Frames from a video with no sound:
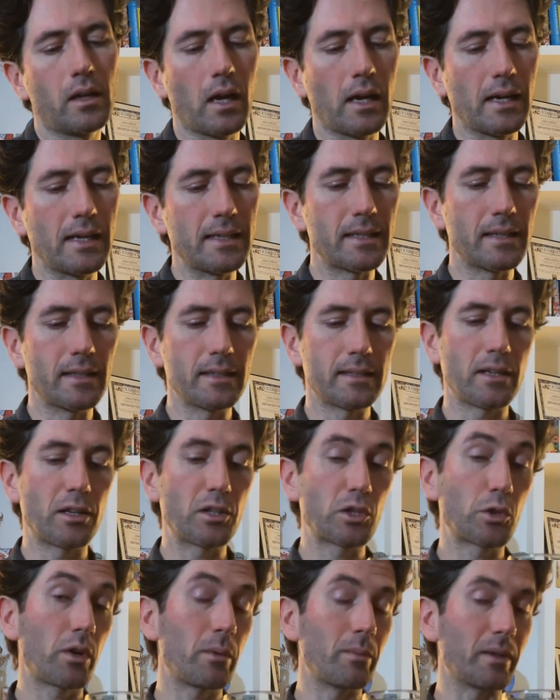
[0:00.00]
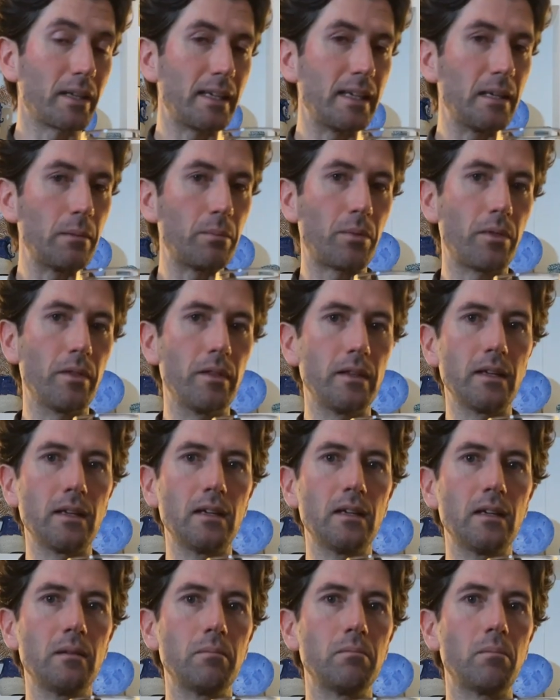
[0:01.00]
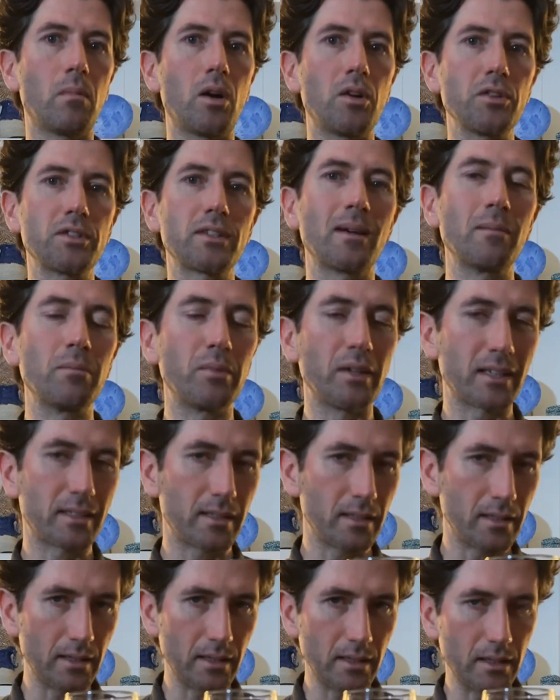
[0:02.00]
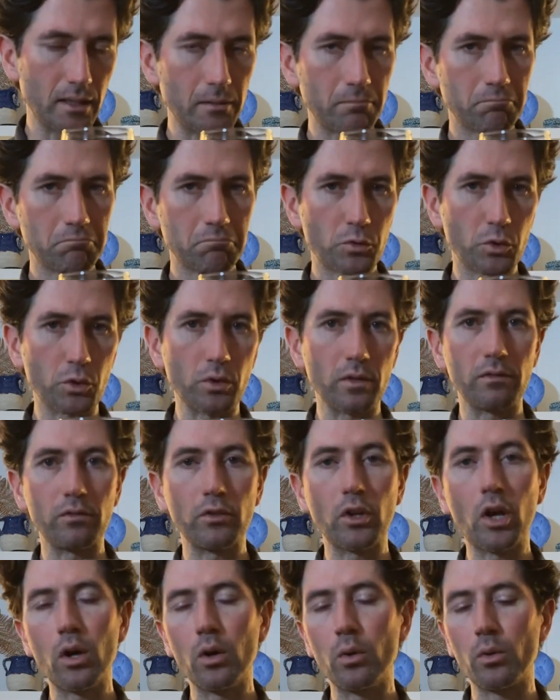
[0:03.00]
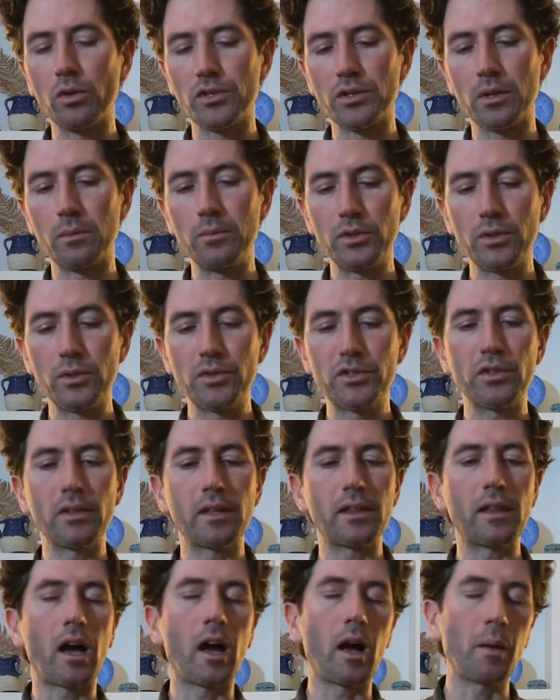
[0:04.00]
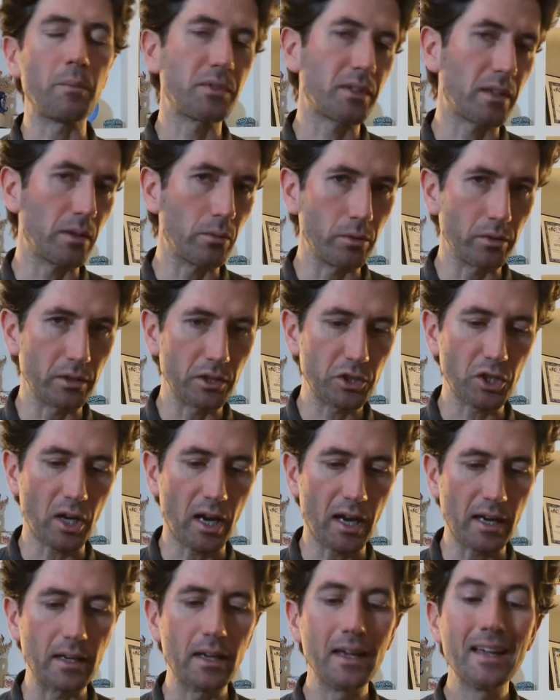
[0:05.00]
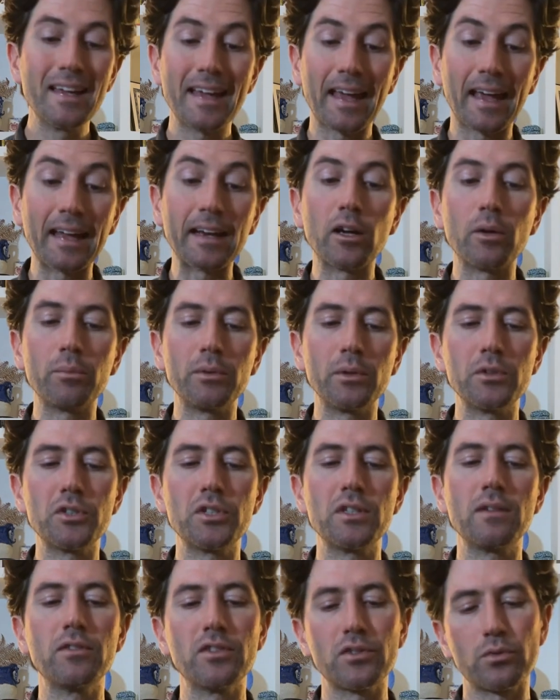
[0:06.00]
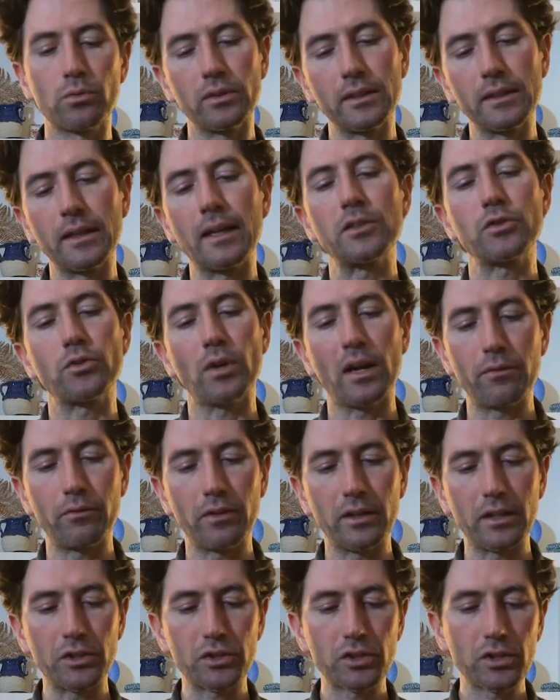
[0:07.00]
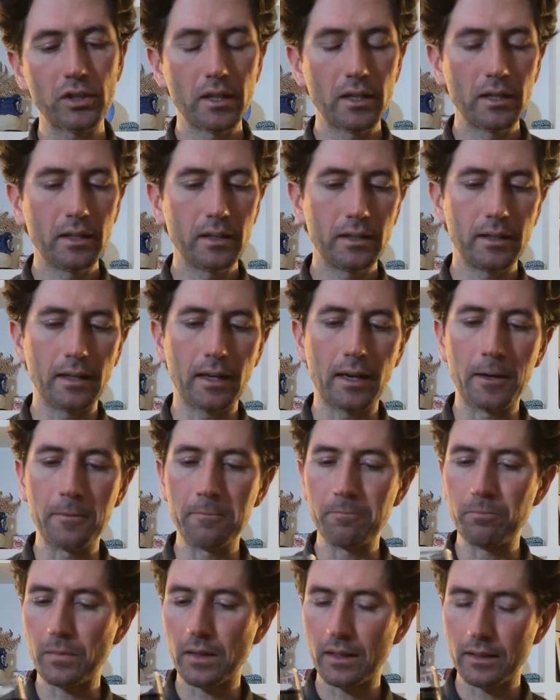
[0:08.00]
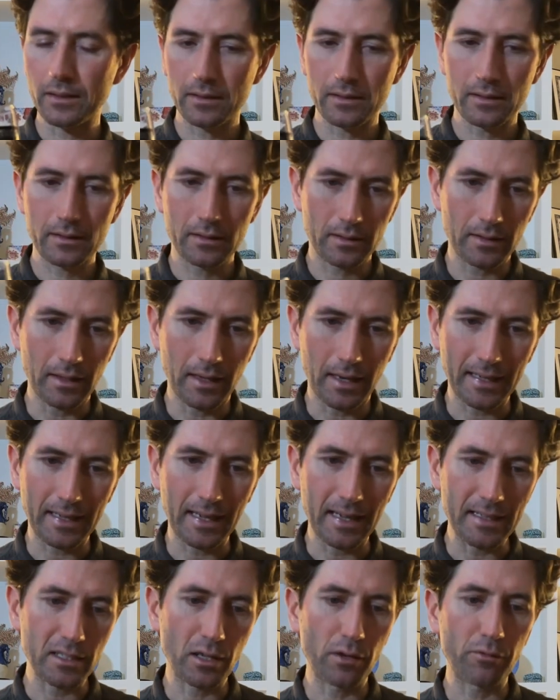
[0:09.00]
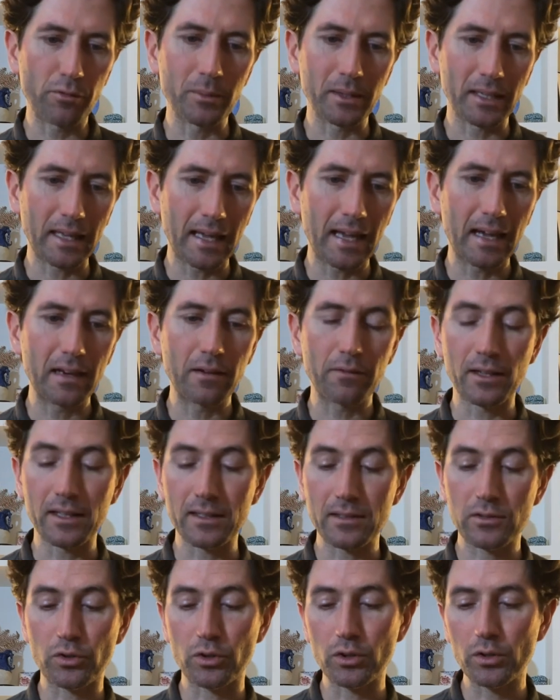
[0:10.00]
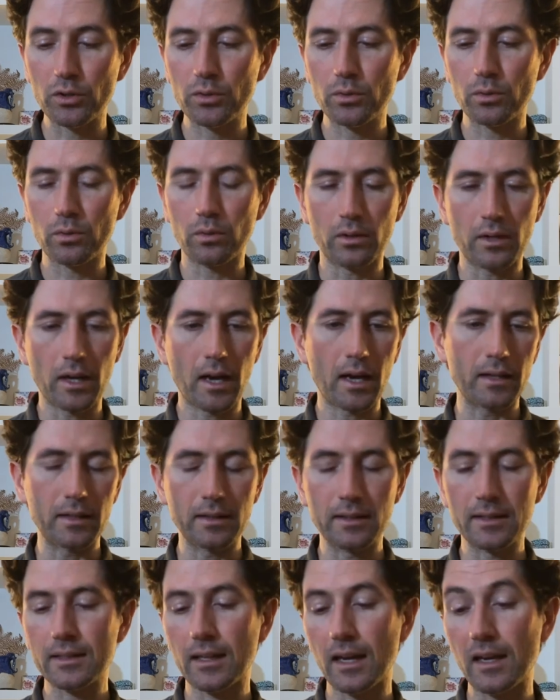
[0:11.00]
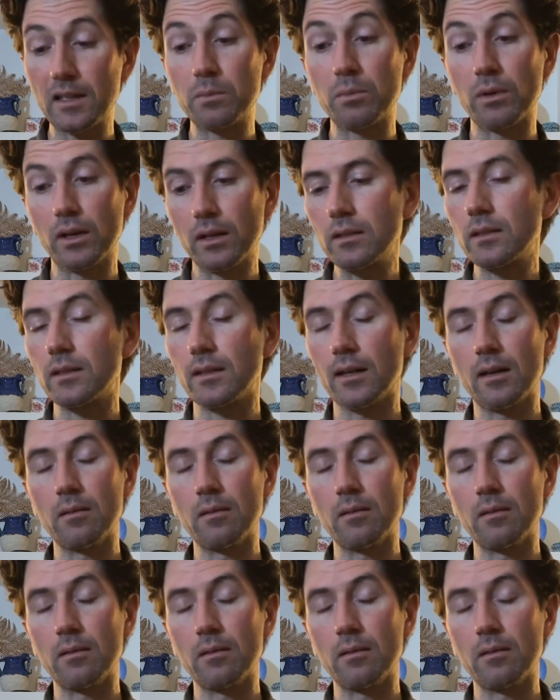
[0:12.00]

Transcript: into this territory, but keep the malt complexity sort of low or subdued so that the hops could really shine and help you achieve this really nice dry finish. I can't tell from the can if that's true or not in this case, but